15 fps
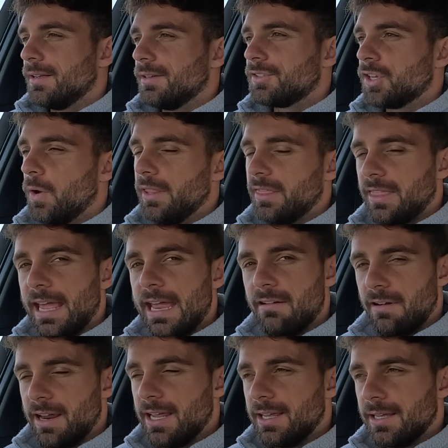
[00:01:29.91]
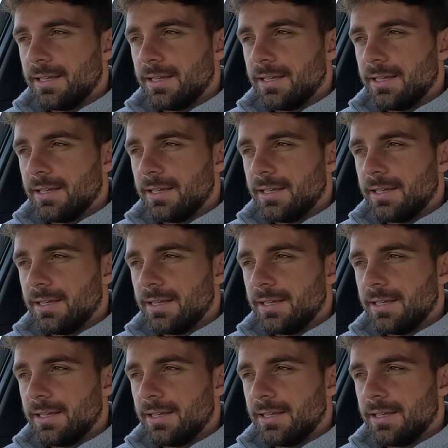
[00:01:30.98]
So in theory,